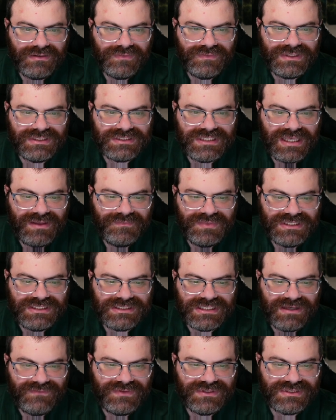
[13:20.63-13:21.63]
This can't be
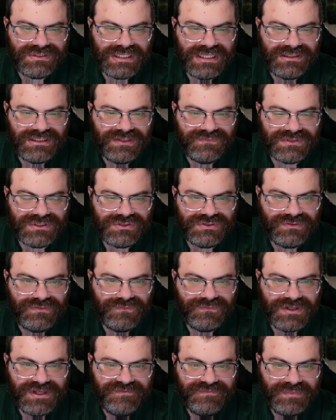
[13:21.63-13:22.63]
seven, so that leaves a two,
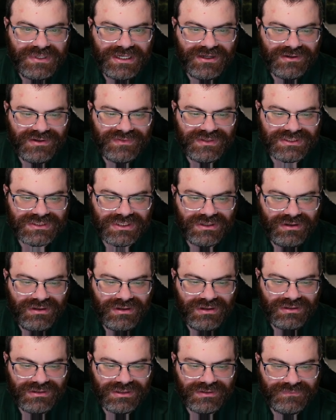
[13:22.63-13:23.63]
five pair in this
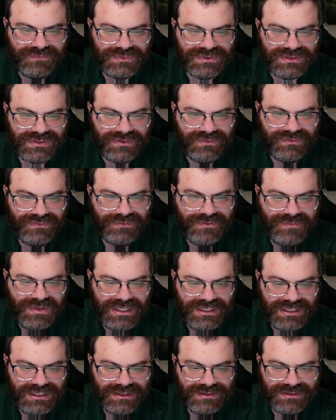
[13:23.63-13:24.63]
column. So the
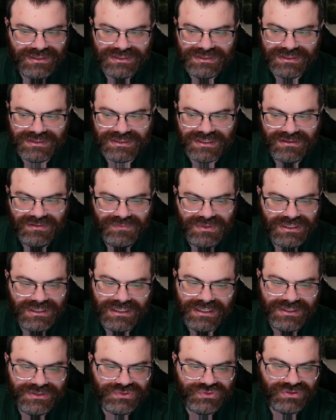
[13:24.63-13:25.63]
remaining, this is going to
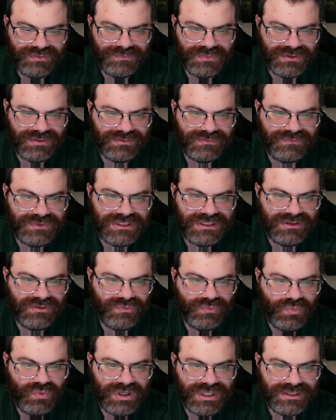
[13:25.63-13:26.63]
be a triple. We need a
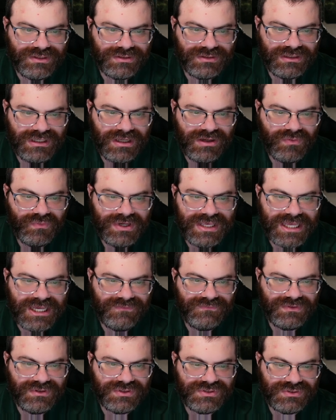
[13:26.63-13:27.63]
one, we
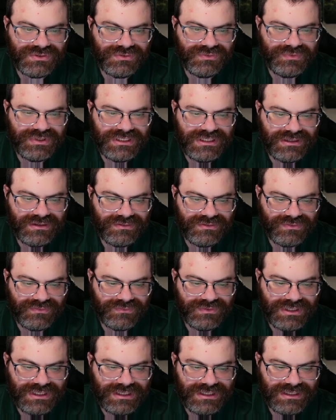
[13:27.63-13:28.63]
have the two, we need a
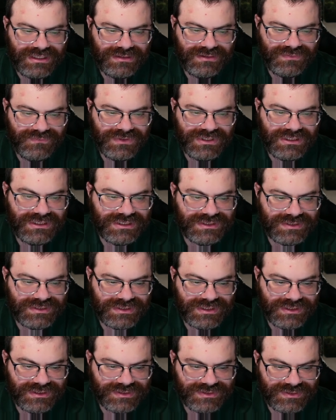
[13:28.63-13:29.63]
three, and then we need a
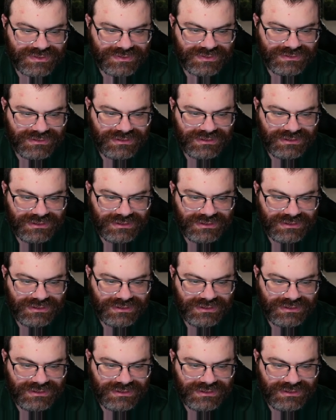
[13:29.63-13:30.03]
six.